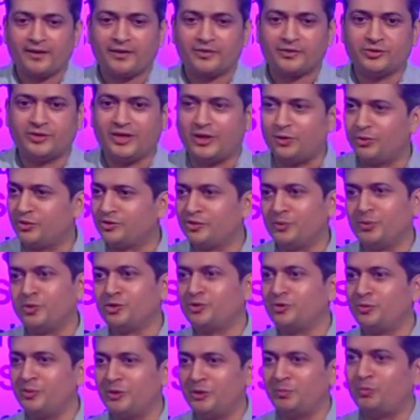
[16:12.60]
that was supposed
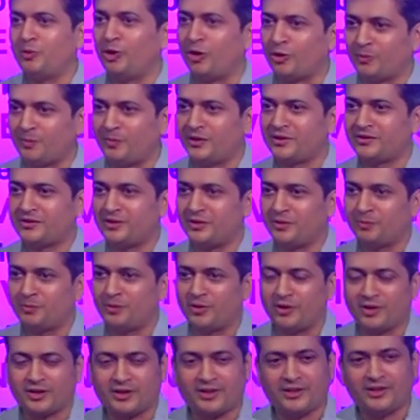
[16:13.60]
to be a blockbuster product.